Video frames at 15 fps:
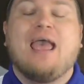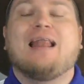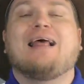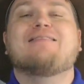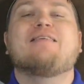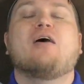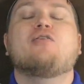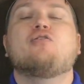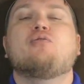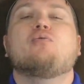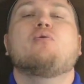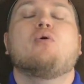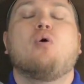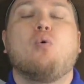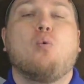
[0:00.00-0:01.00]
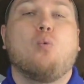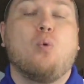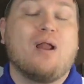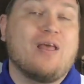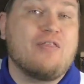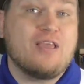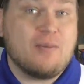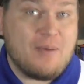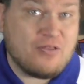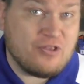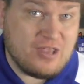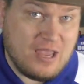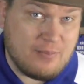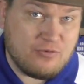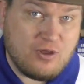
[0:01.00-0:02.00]
and I tell you what I think about
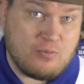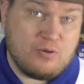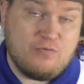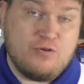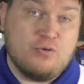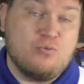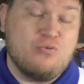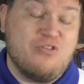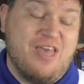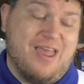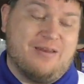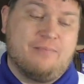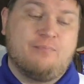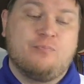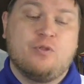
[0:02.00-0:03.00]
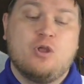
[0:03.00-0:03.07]
the games I reviewed then.